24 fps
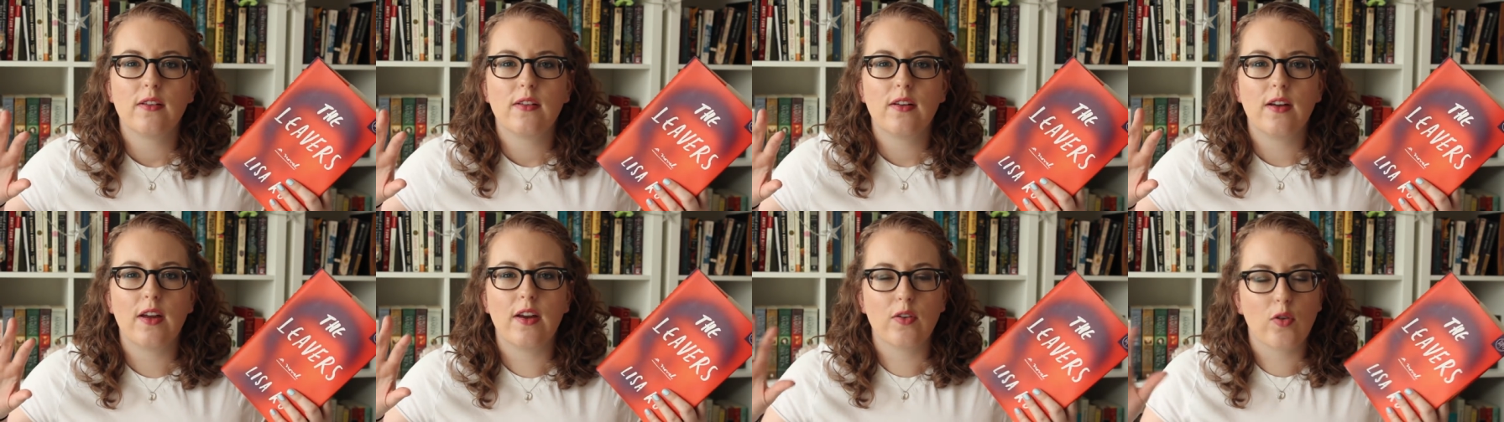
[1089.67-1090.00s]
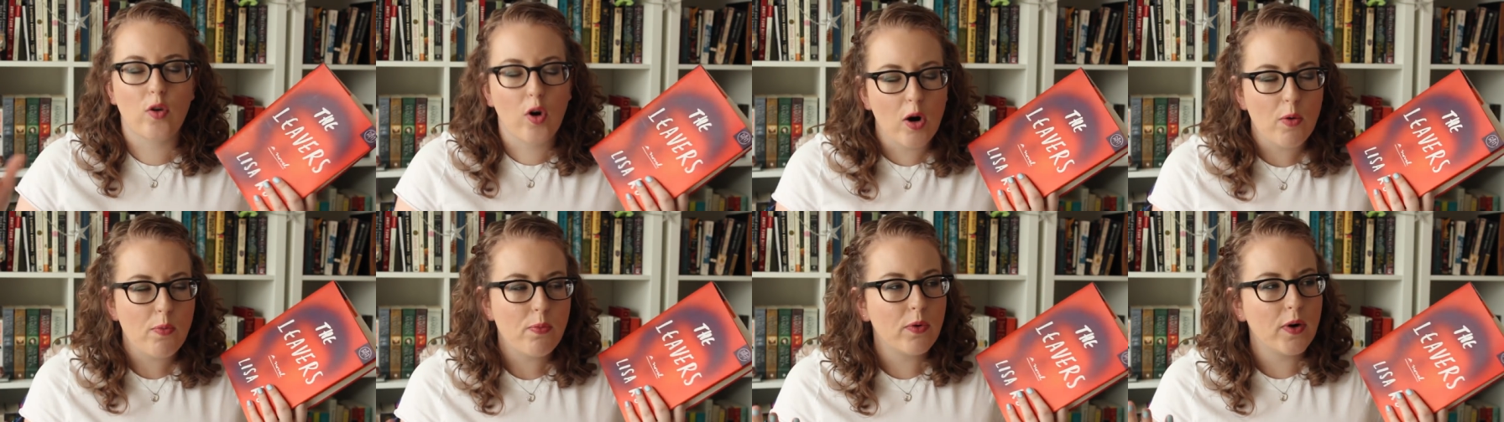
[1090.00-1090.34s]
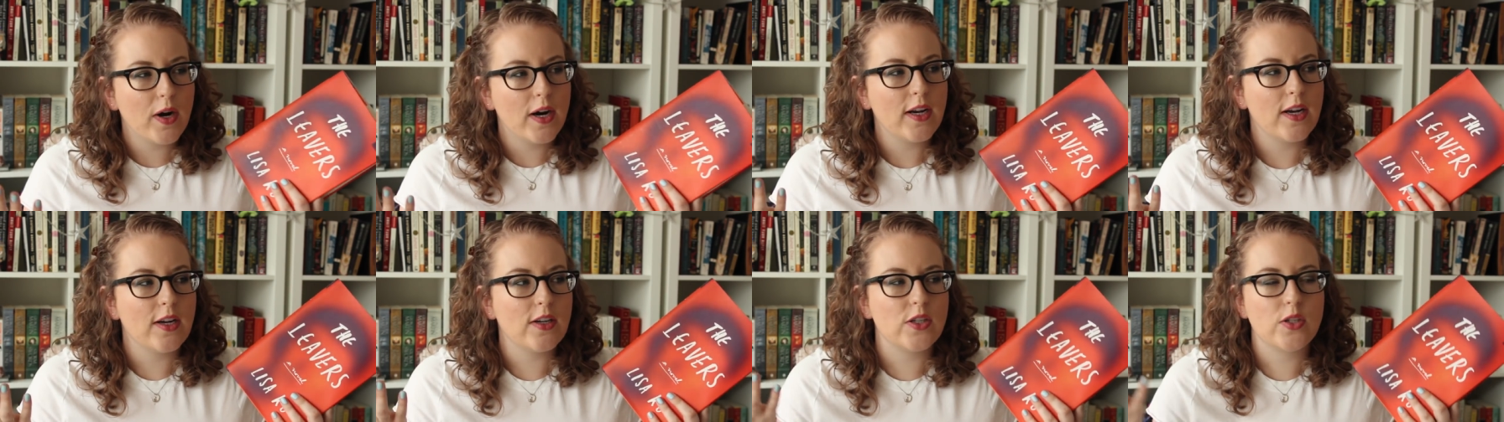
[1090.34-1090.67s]

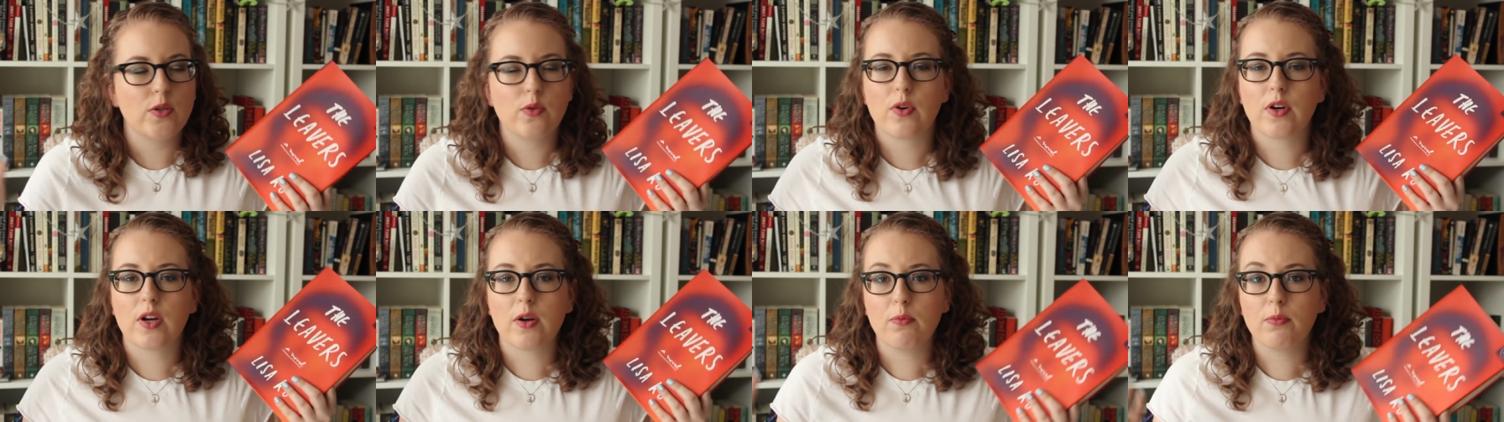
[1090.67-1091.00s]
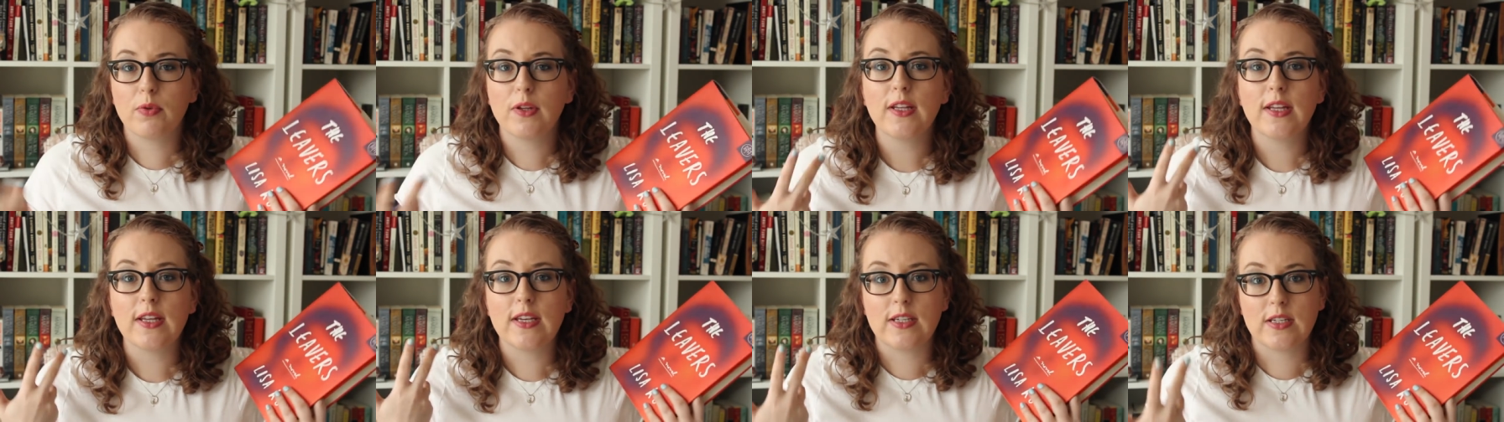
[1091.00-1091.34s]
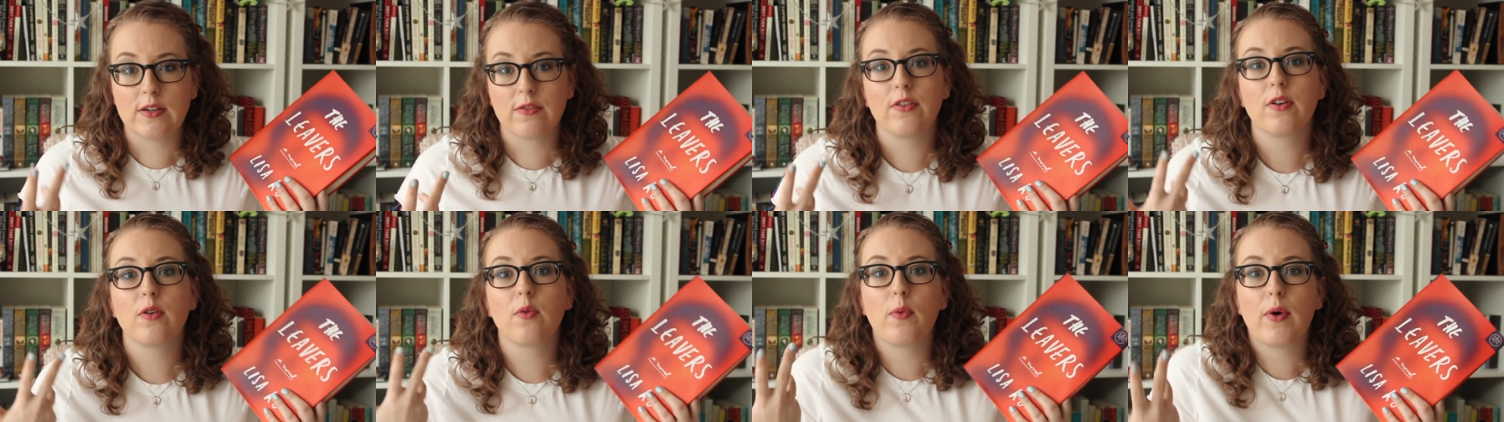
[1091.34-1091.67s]
incorporate into a completely
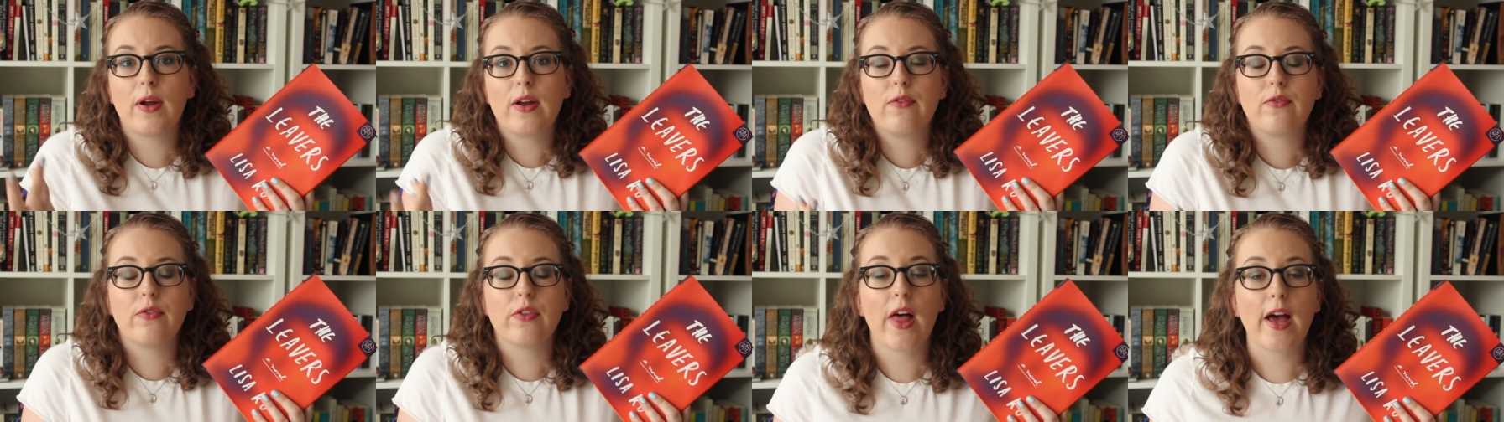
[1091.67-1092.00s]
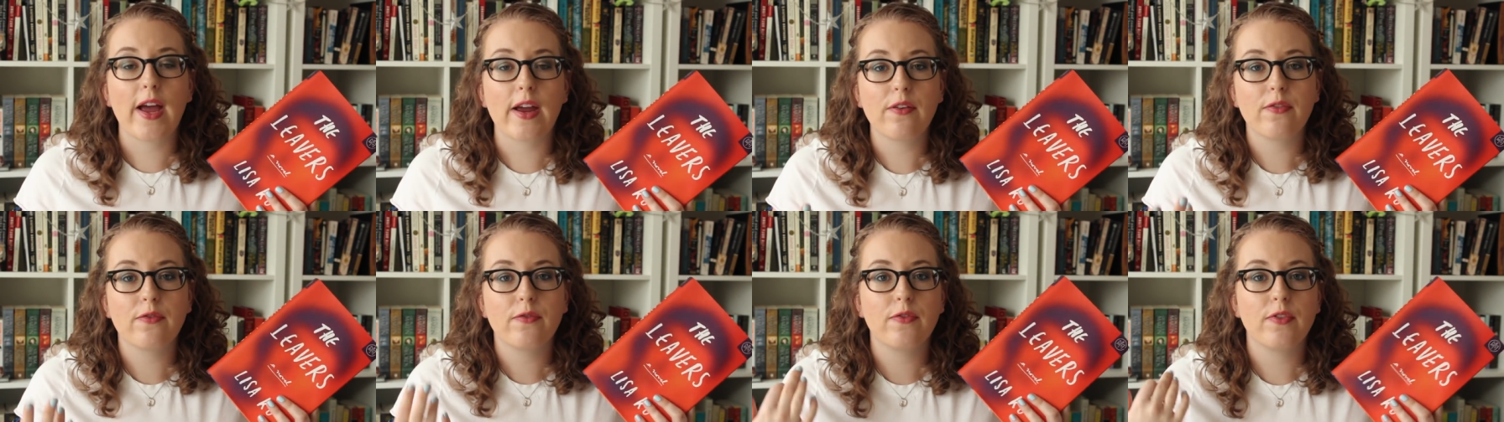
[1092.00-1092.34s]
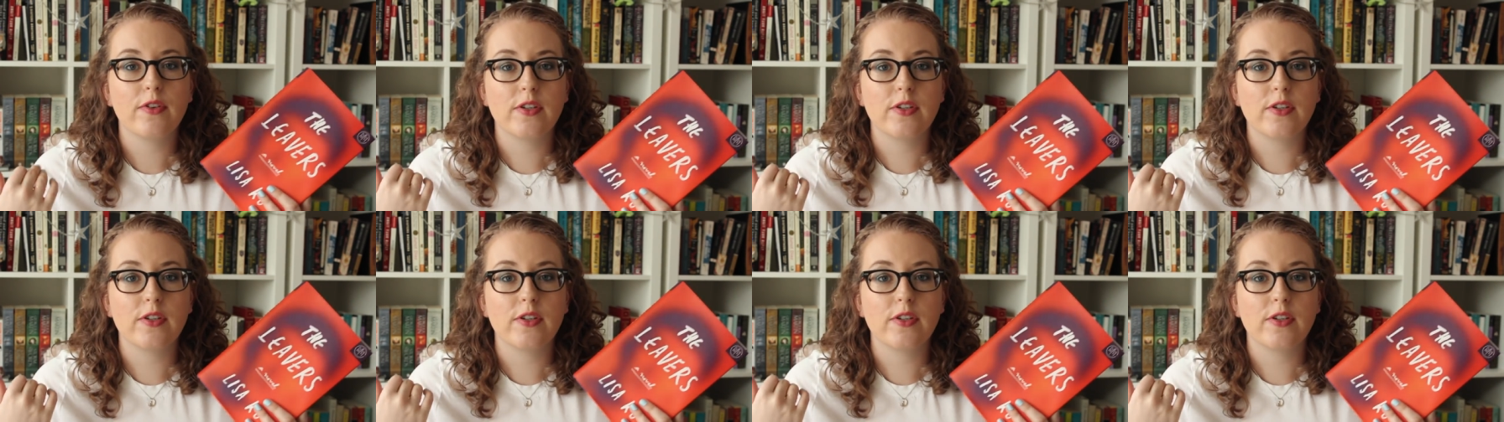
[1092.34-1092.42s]
different way of life,